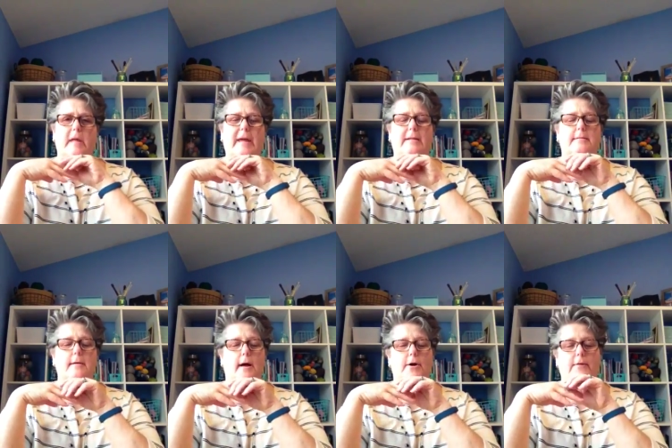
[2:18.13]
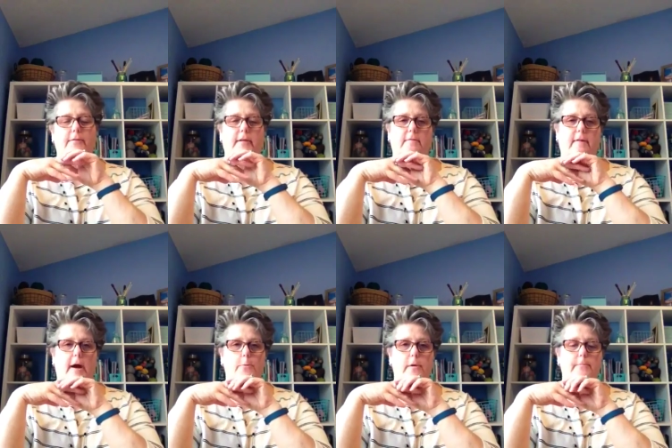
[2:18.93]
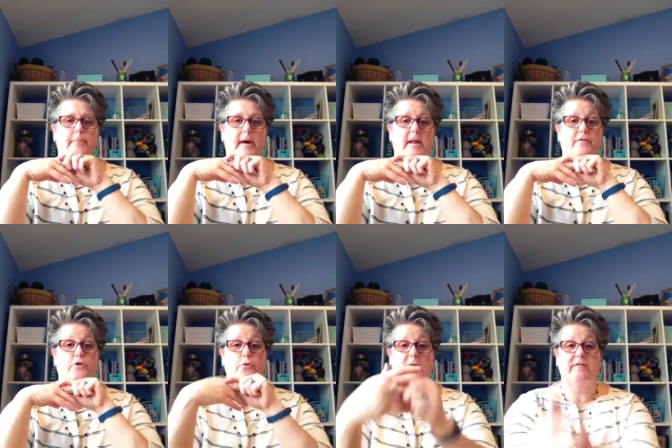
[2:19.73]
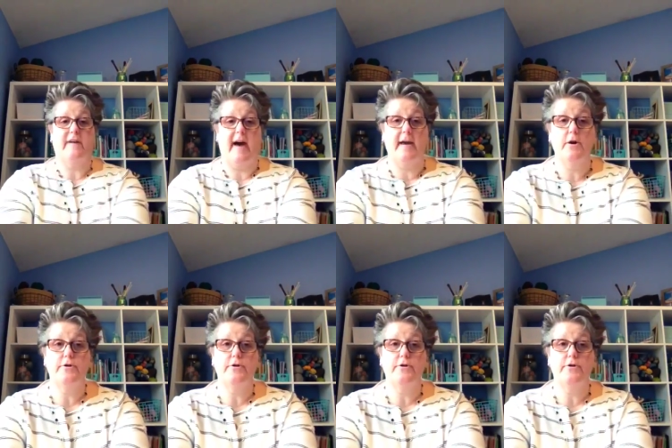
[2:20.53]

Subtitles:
It's not great for the environment, but if you're doing fire,